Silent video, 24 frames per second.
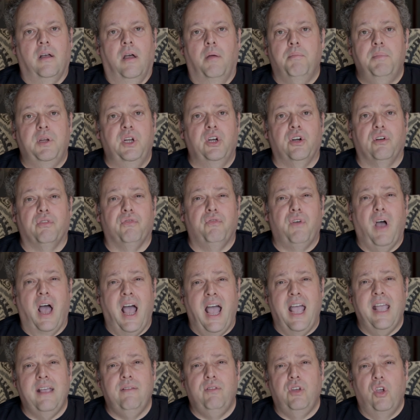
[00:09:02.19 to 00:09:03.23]
a mere
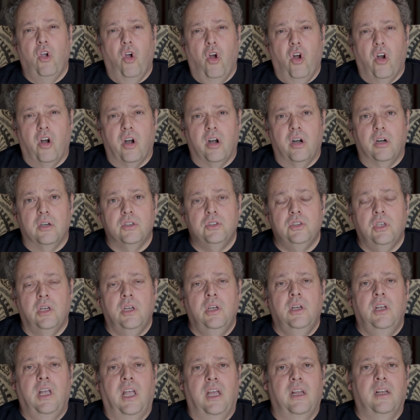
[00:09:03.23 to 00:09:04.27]
5 yards,
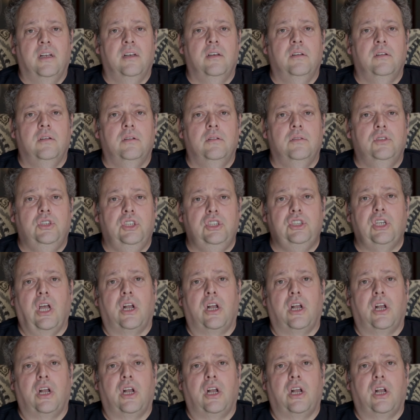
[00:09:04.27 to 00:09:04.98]
and she